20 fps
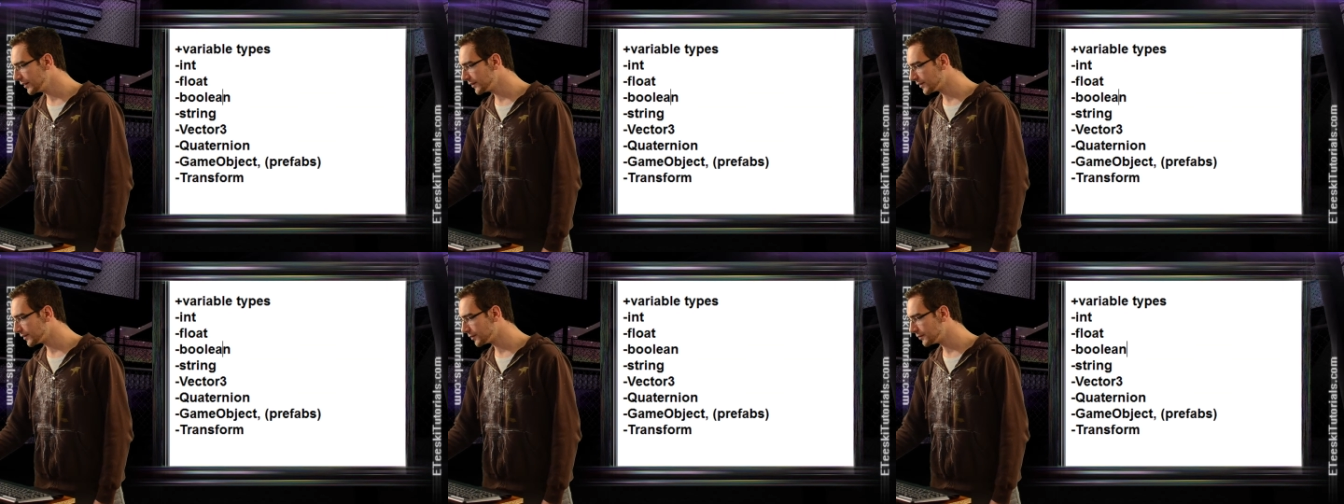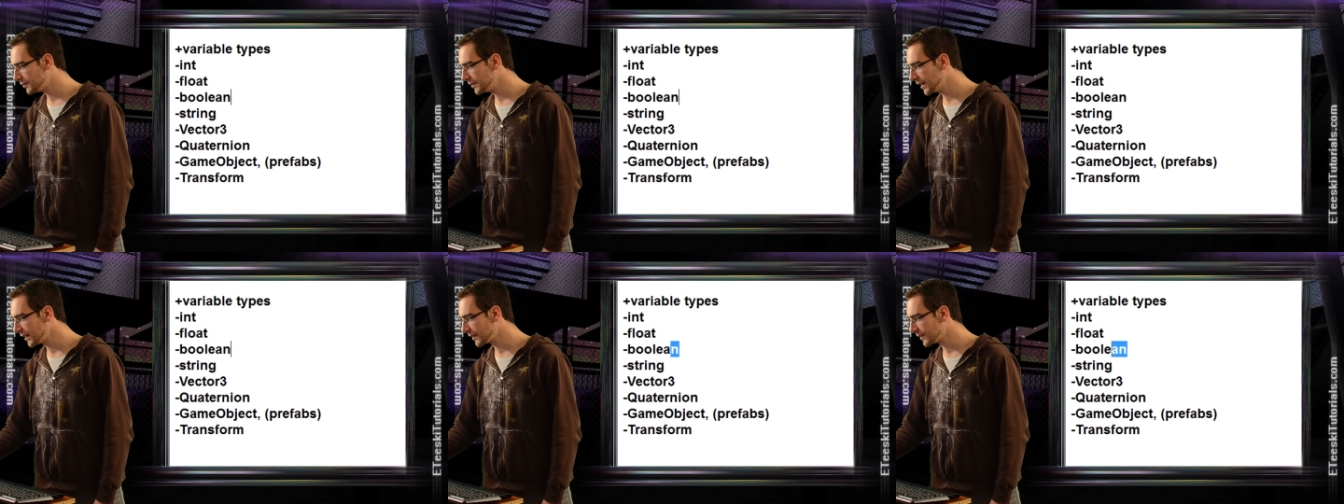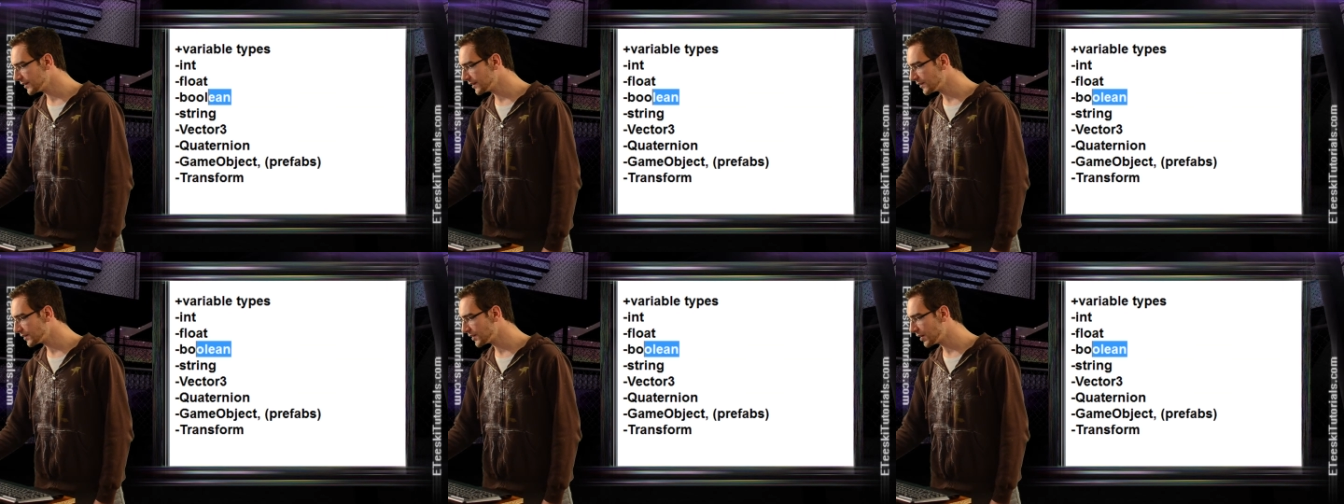So, next,
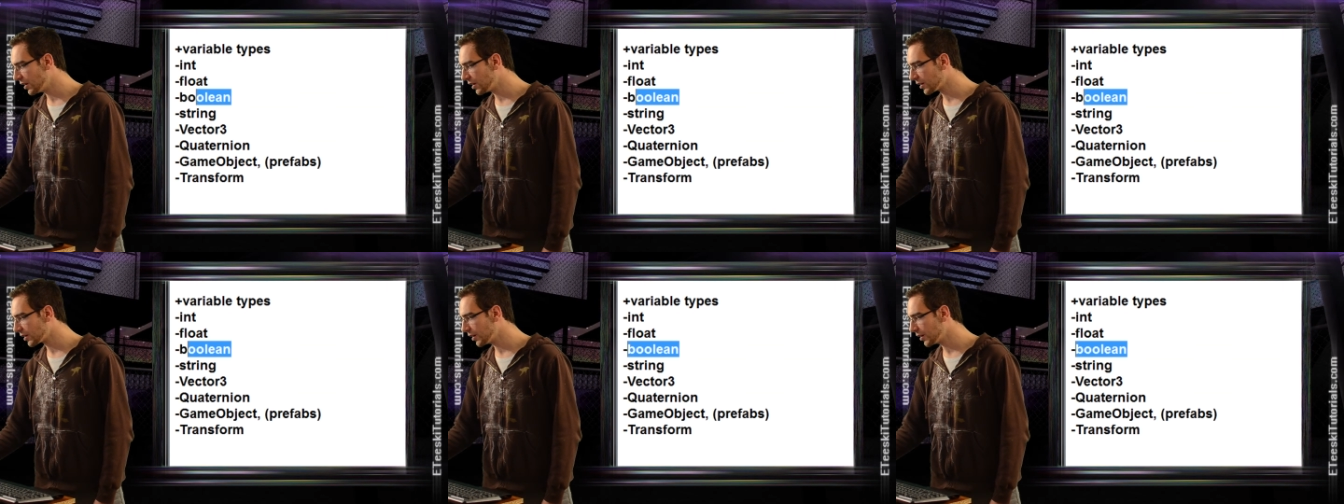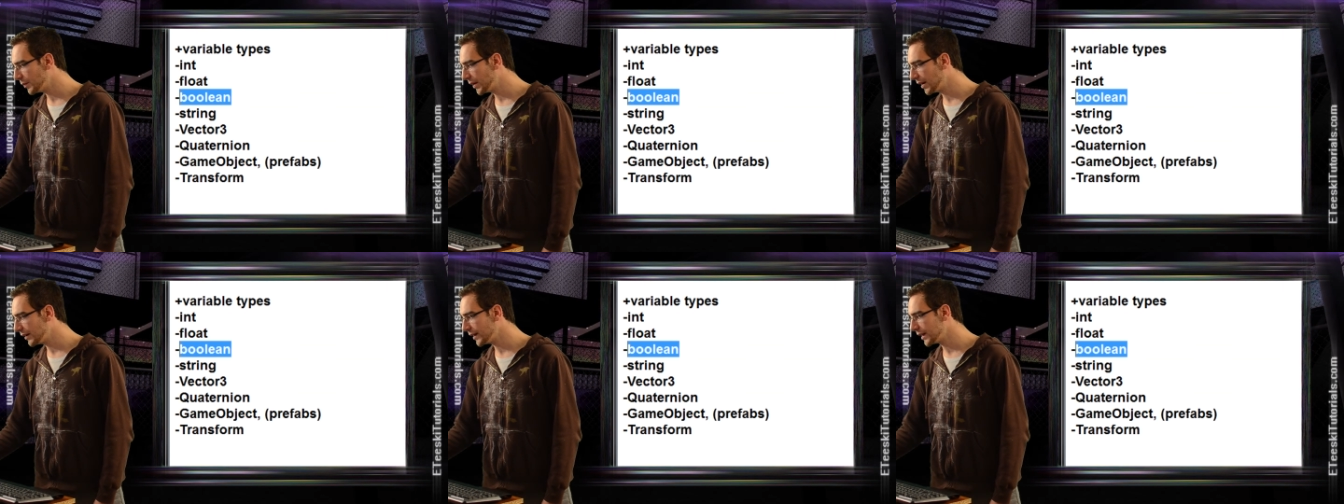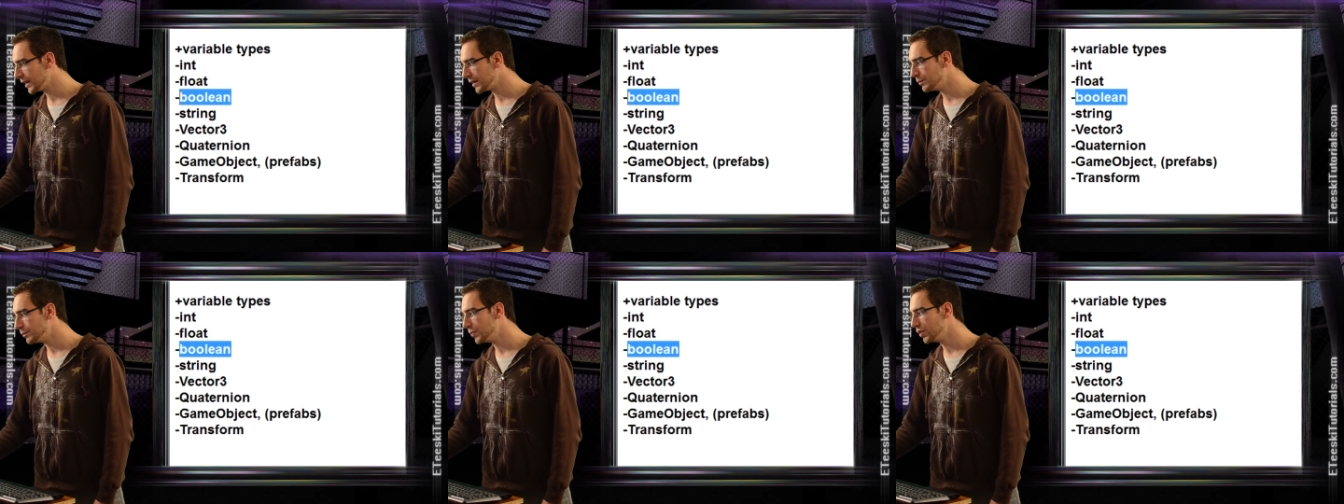let's talk about
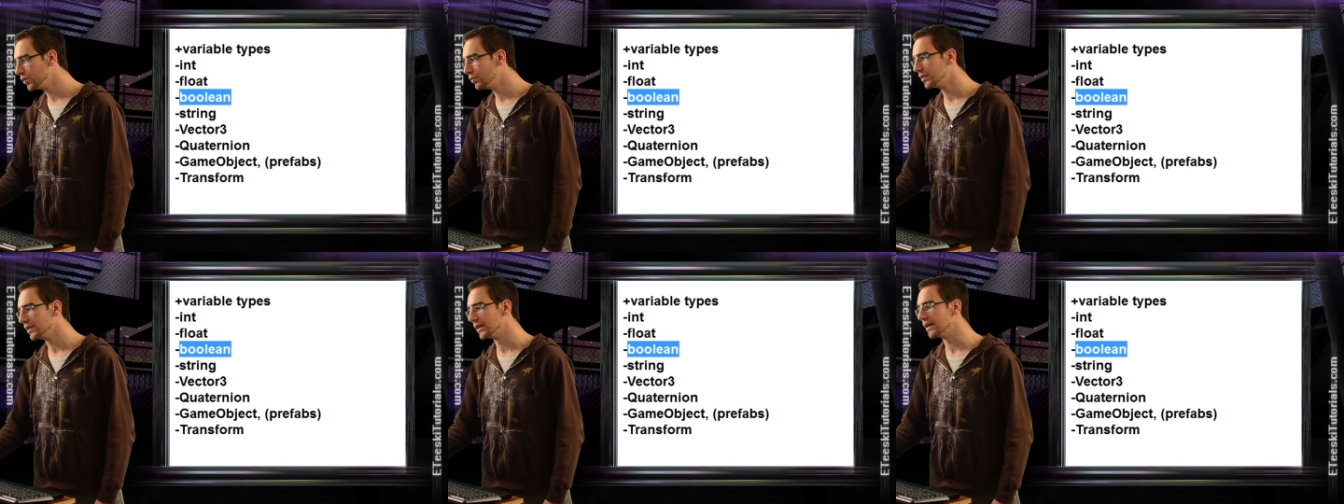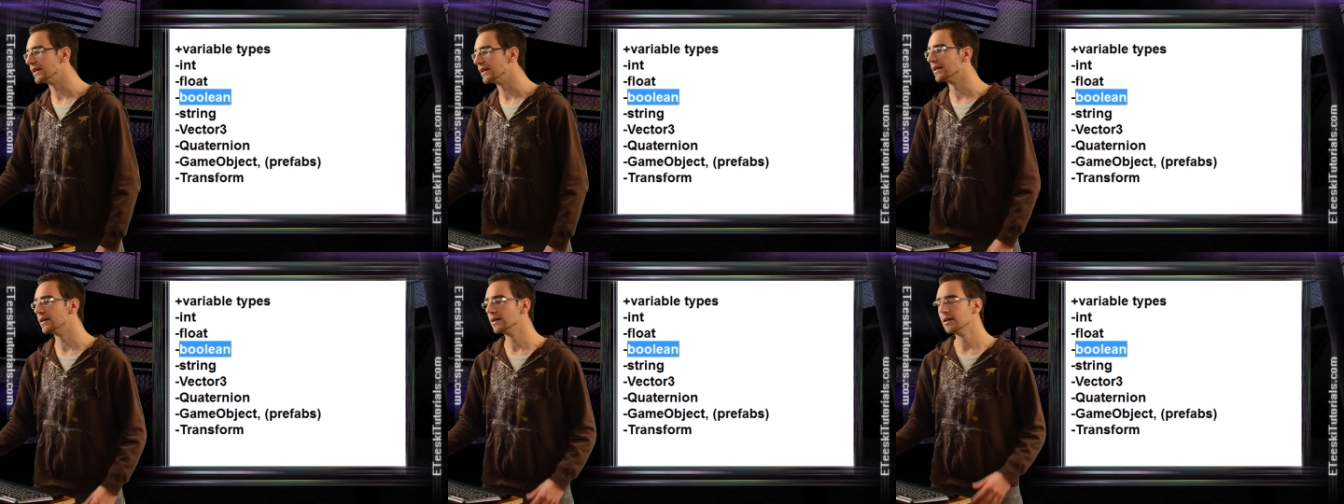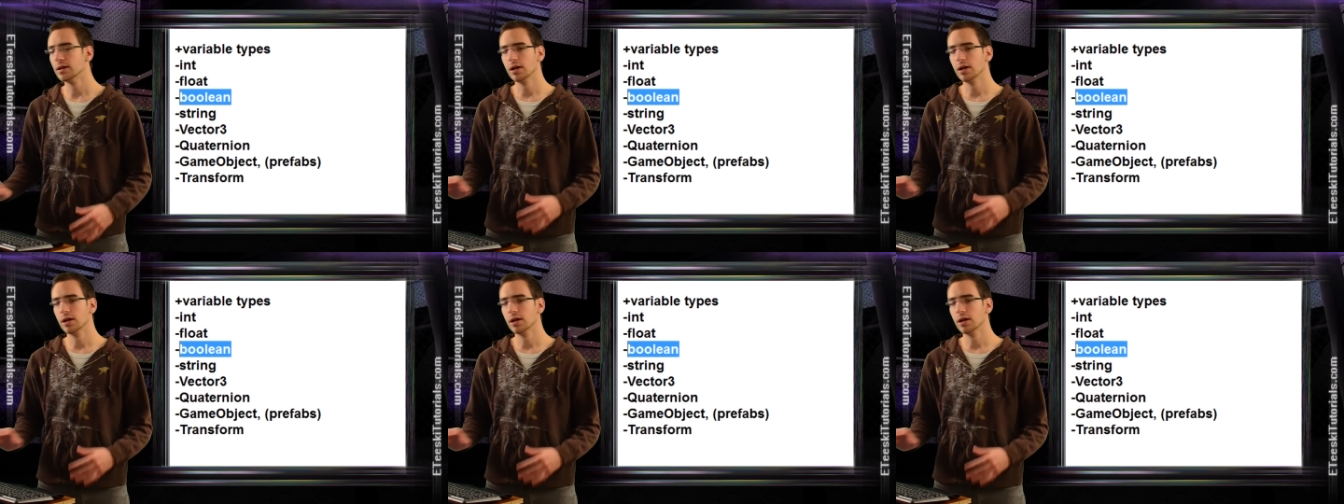a boolean.